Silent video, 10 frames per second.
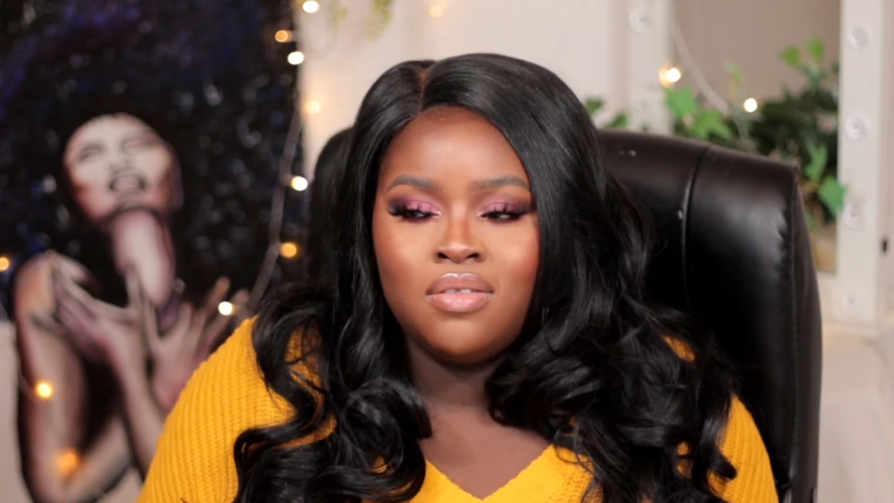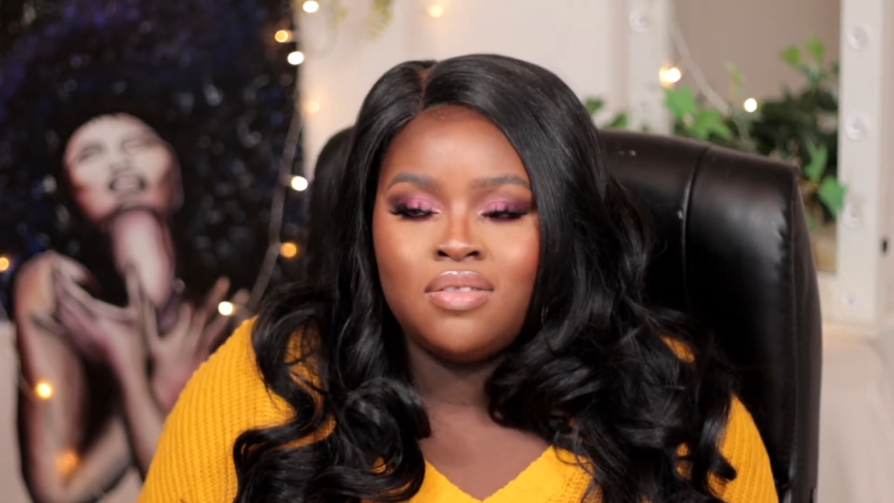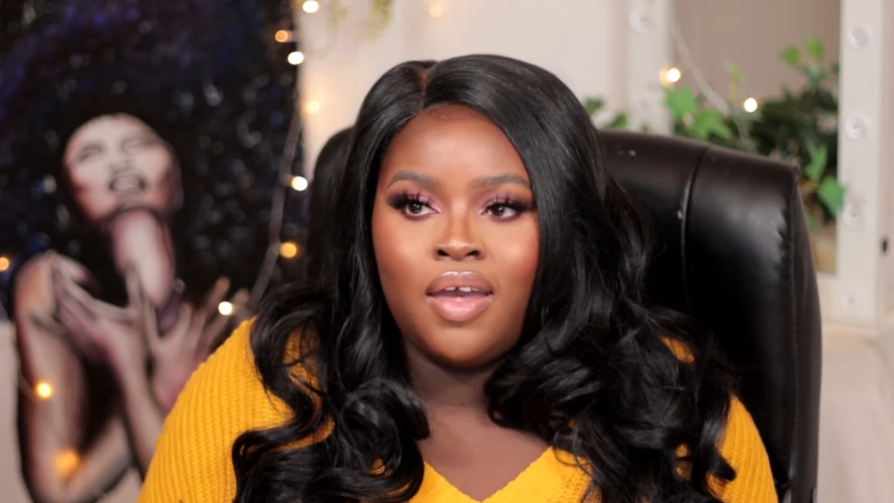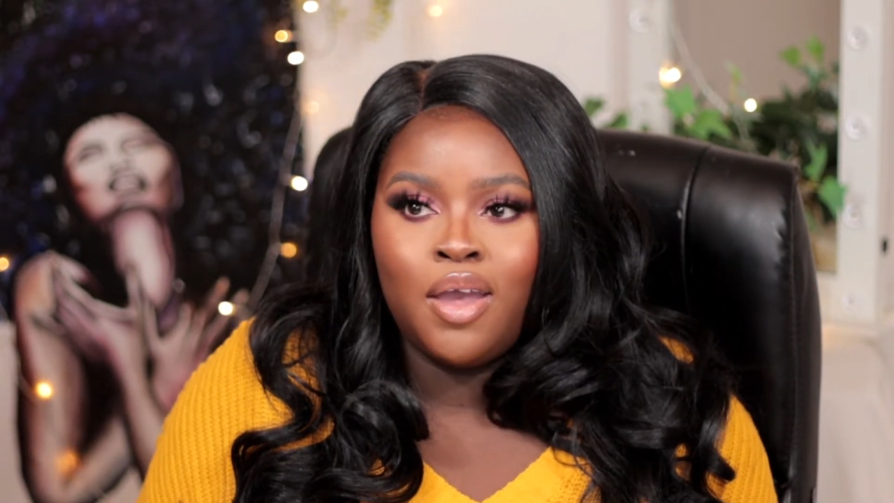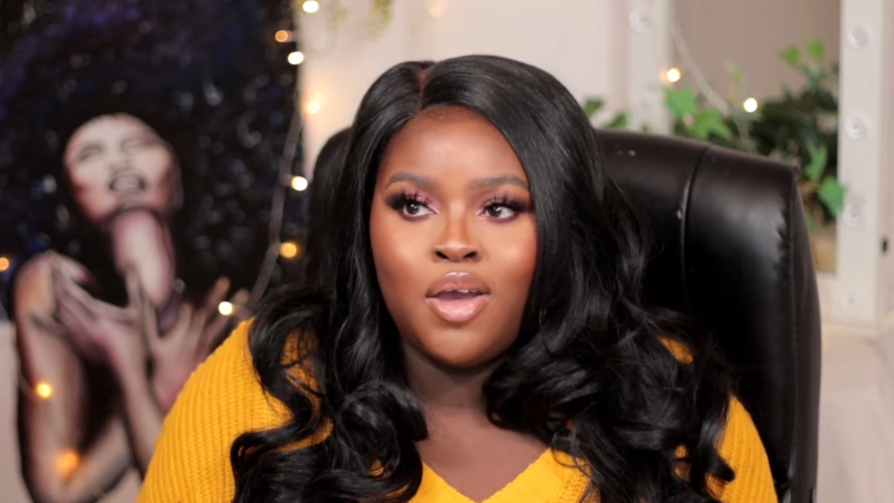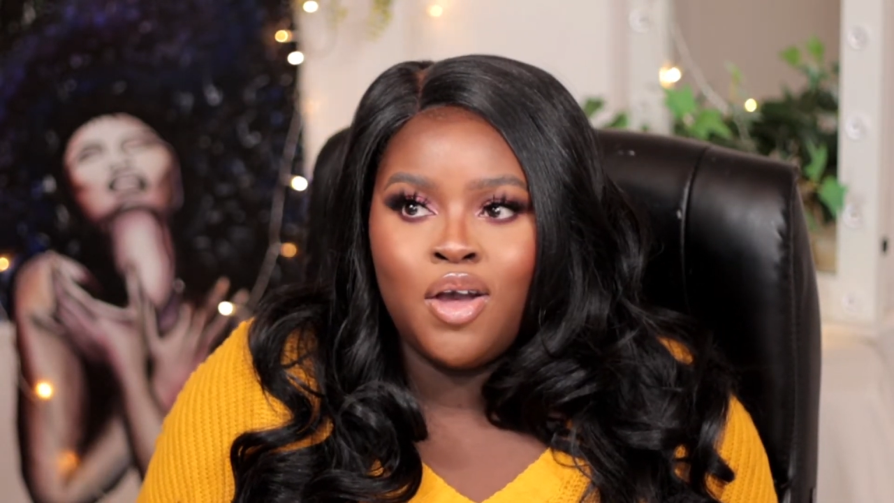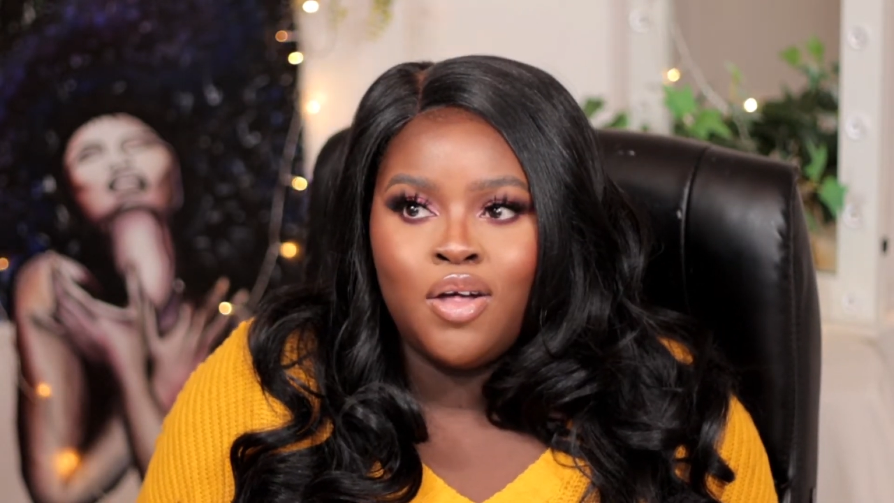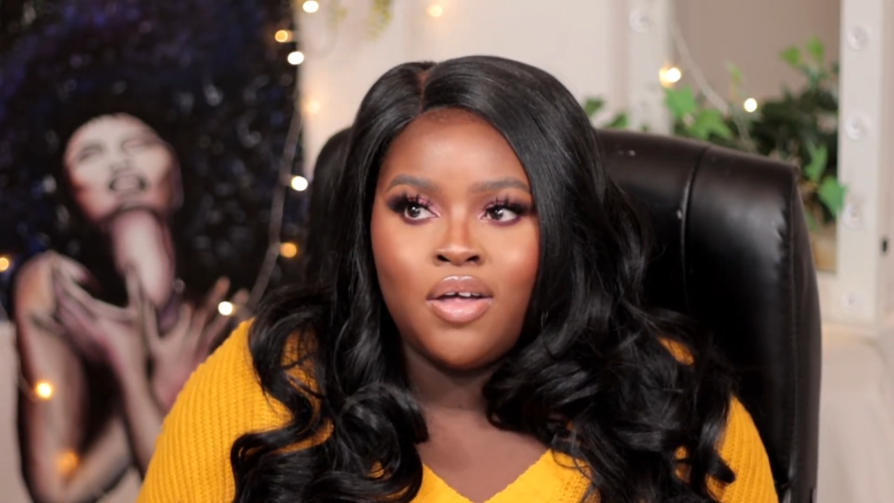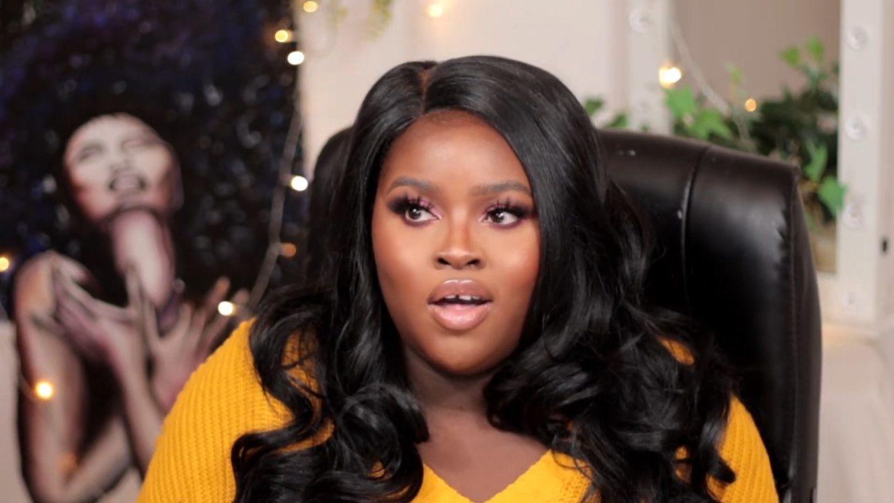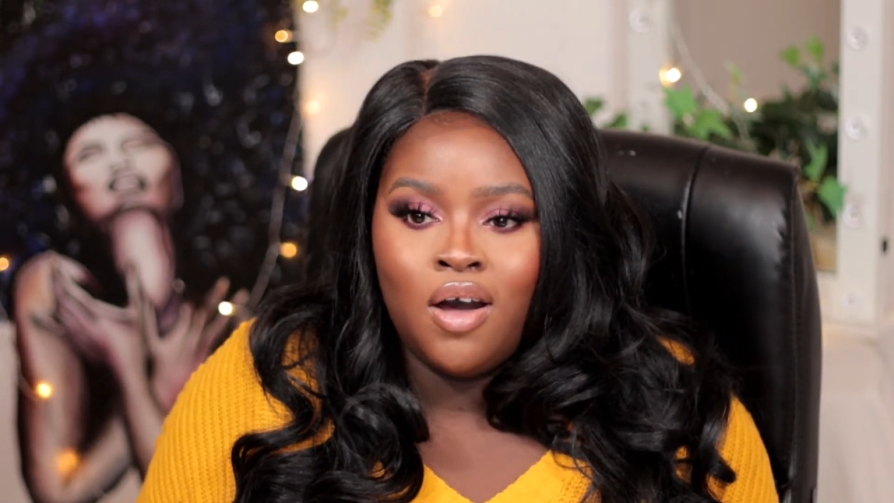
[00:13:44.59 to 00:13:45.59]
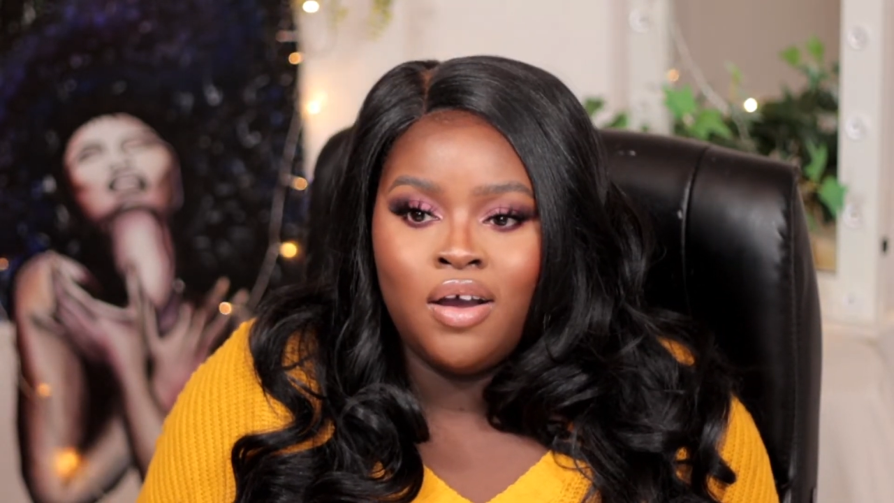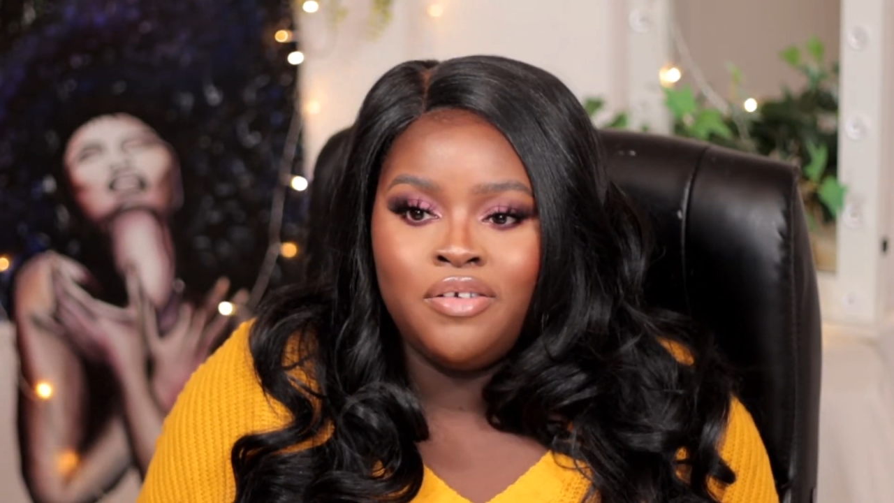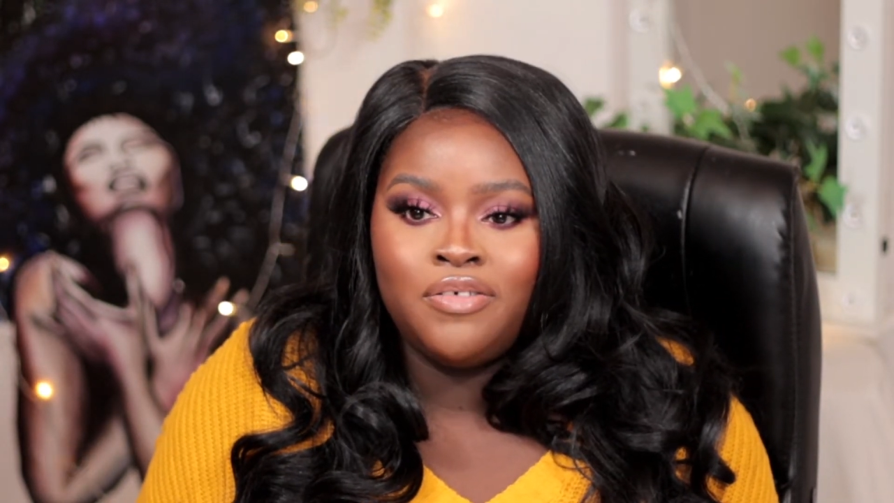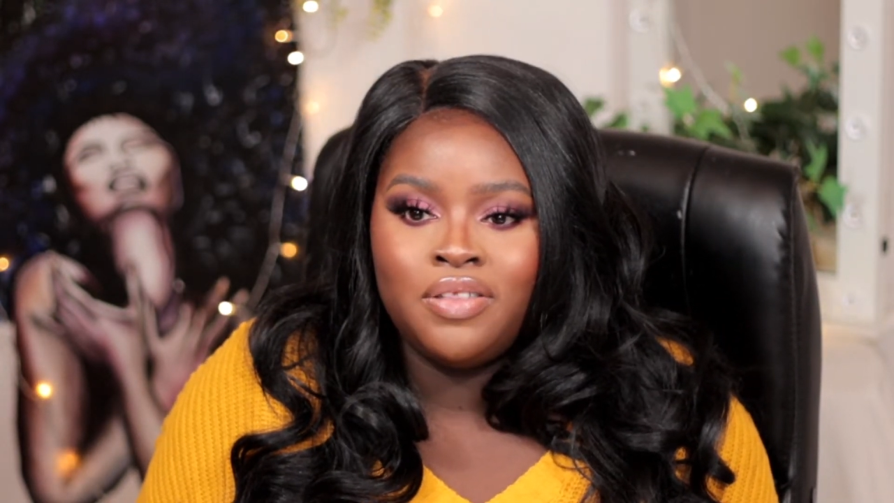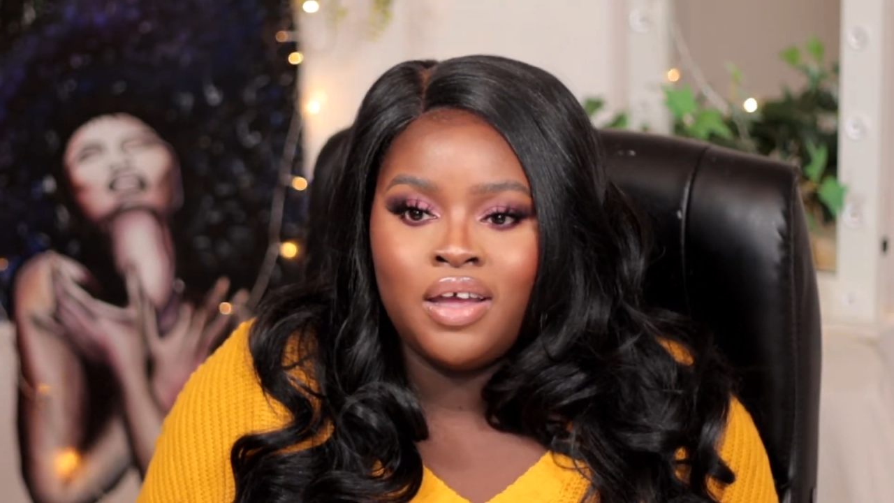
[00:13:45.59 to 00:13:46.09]
Thank
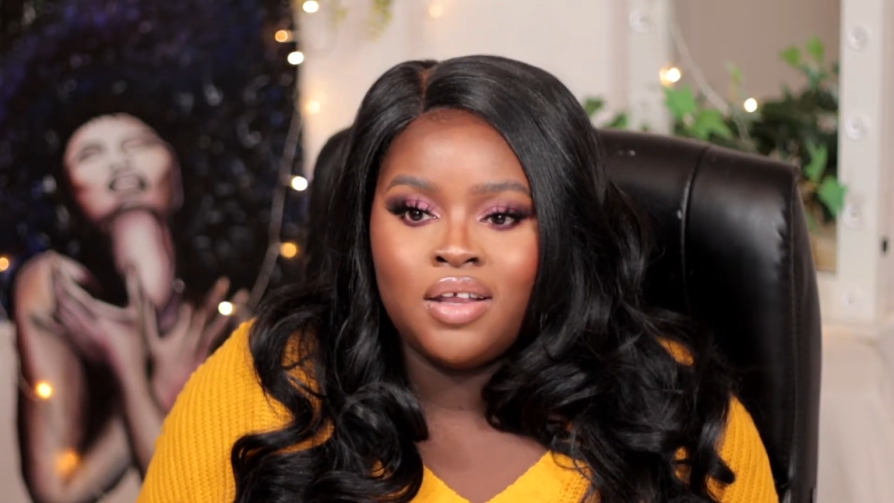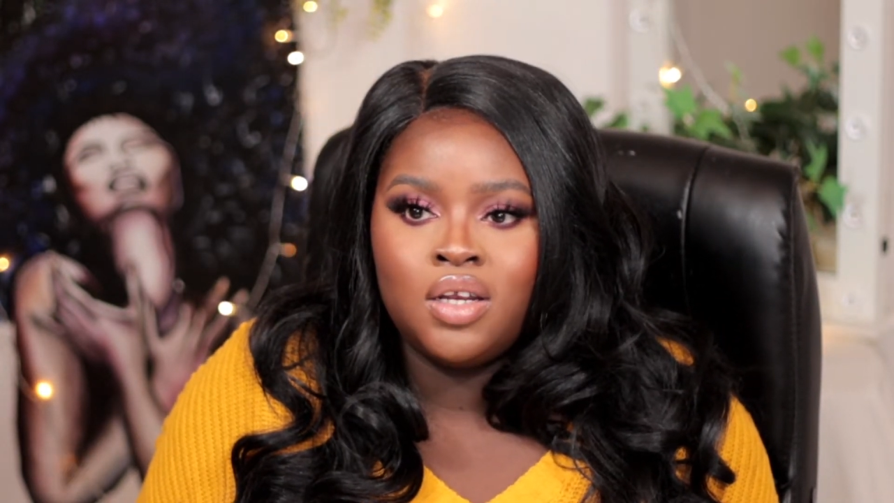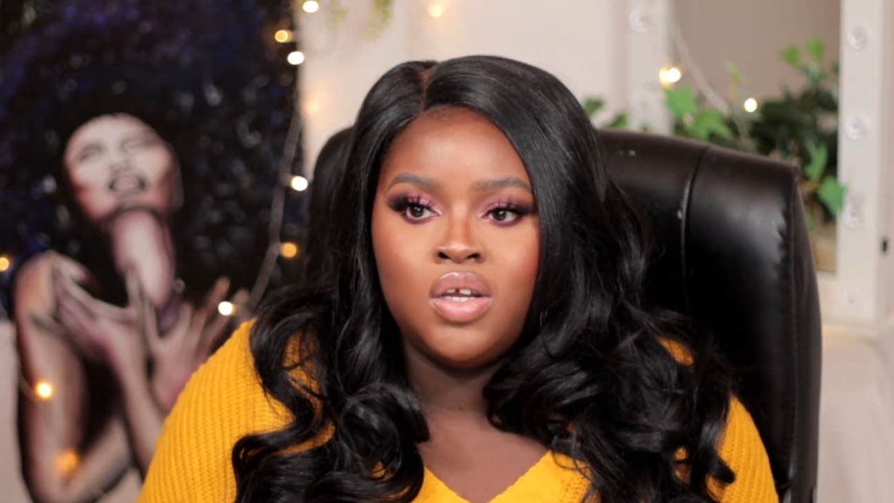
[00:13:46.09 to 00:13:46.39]
God for that.